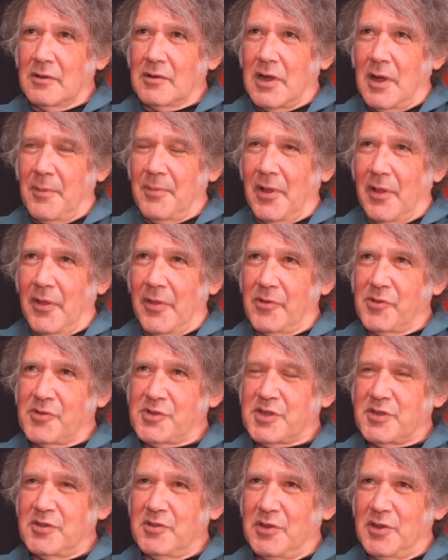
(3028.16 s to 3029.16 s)
a couple other
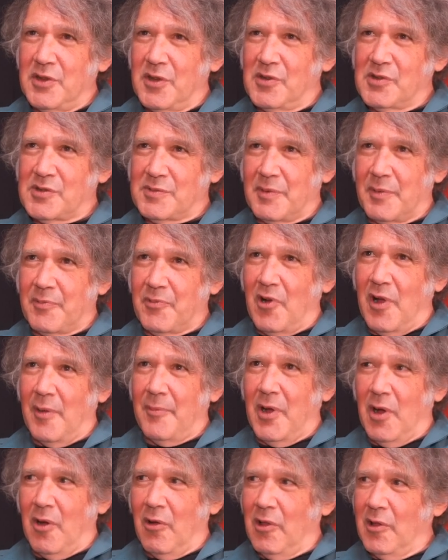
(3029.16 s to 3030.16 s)
studios, but
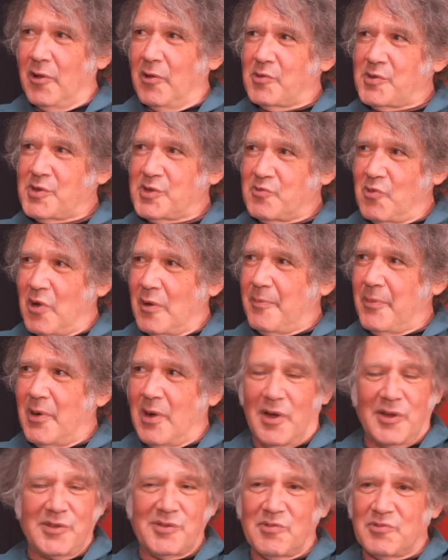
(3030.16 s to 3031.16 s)
primarily it was
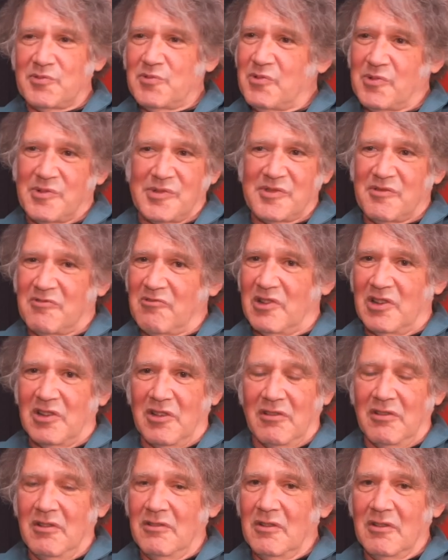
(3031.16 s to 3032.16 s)
Sweatbox, which was a
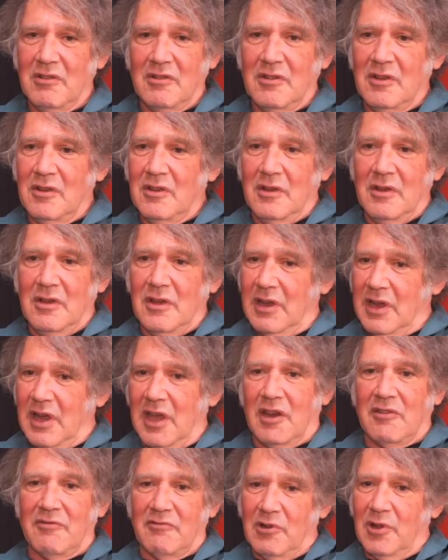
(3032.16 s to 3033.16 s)
real
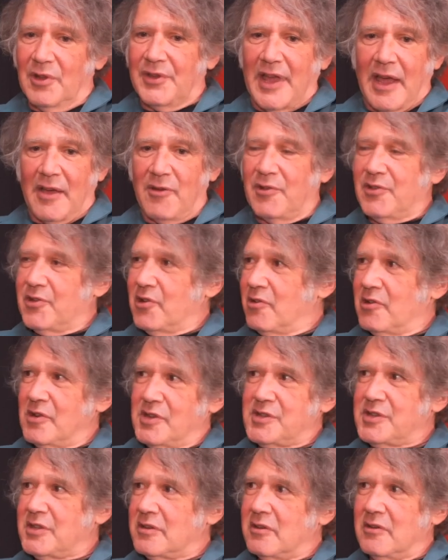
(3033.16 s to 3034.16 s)
Again, real down and
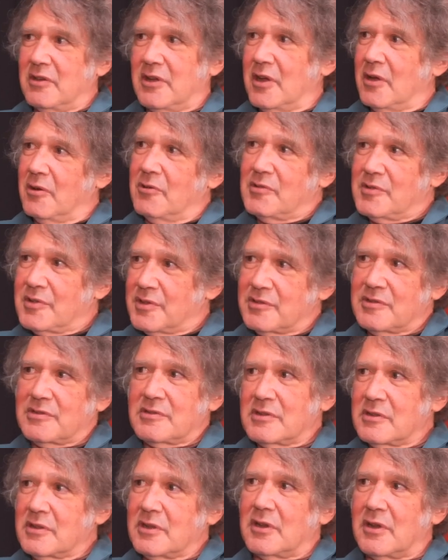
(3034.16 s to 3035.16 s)
dirty studio
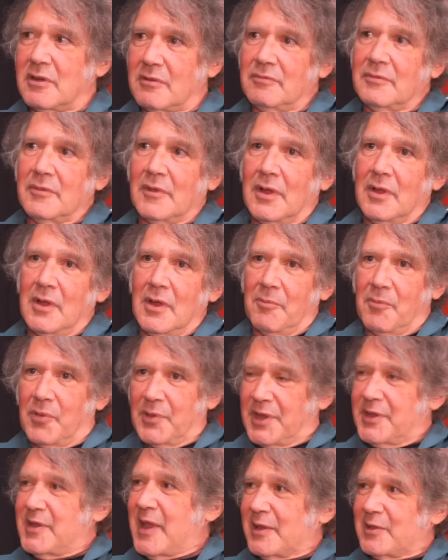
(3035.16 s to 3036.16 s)
is, you know,
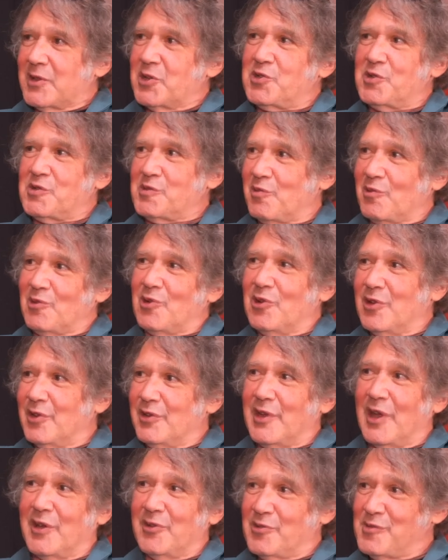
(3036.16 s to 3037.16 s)
but the technicians were good
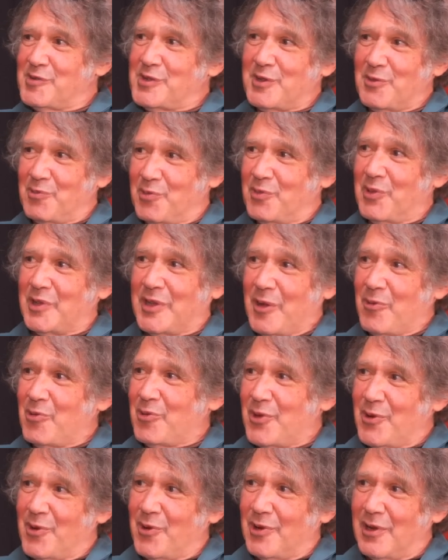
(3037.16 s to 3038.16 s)
and they understood what they were
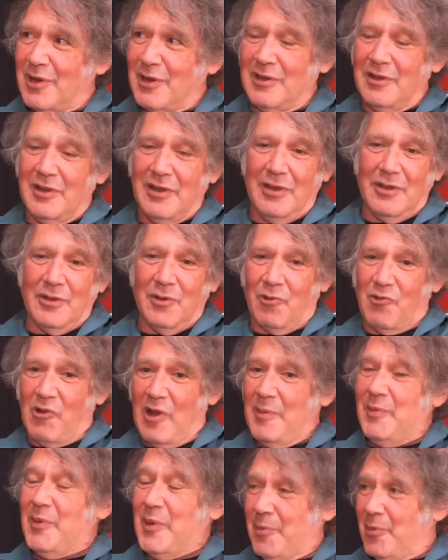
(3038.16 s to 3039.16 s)
doing. They were
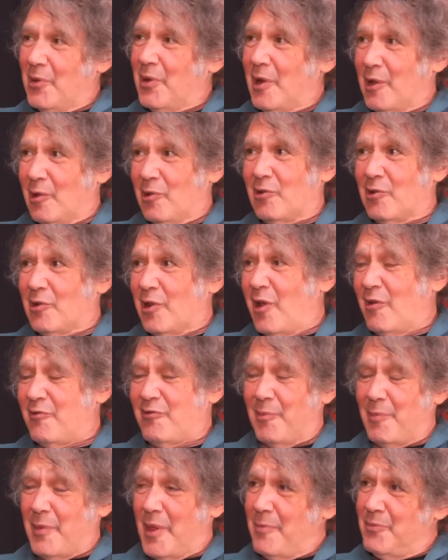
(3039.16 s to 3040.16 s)
great people and I learned a lot
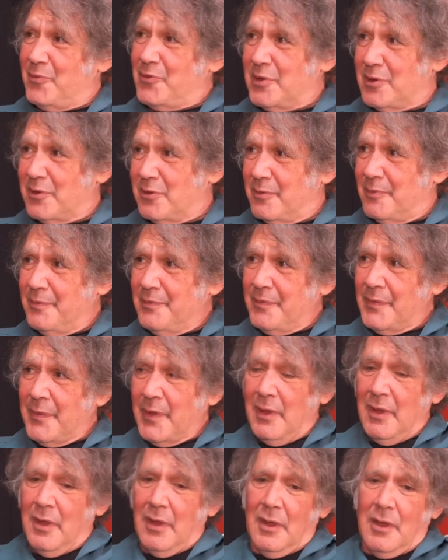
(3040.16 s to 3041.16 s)
from them too.
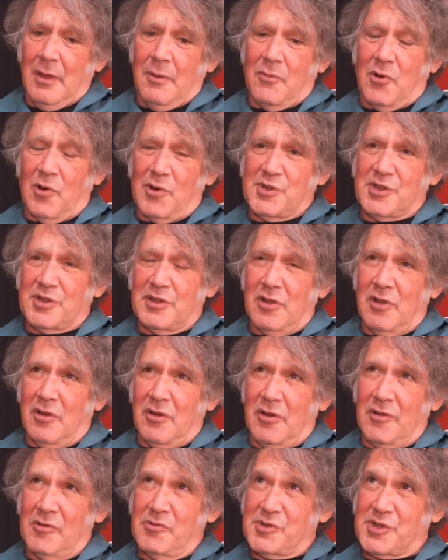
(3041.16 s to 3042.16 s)

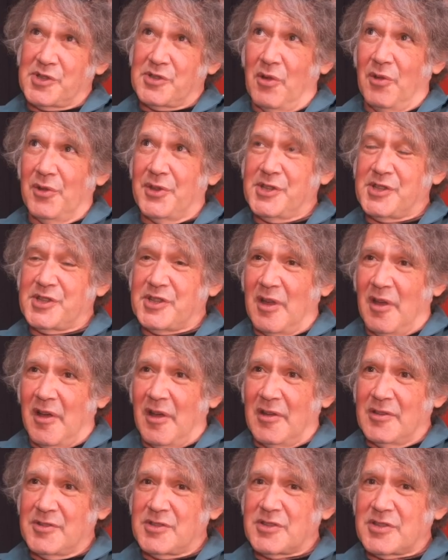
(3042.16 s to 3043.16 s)
Barcelona was Sol de
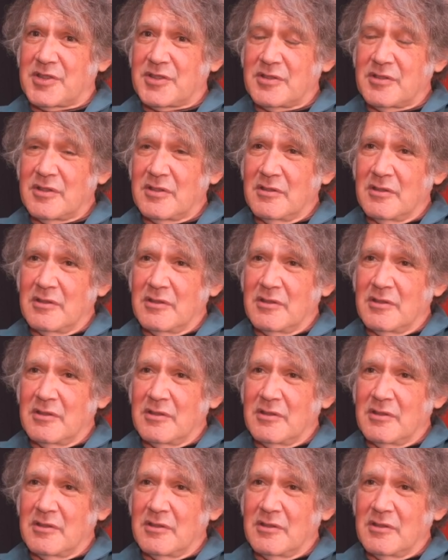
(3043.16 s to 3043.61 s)
Sants,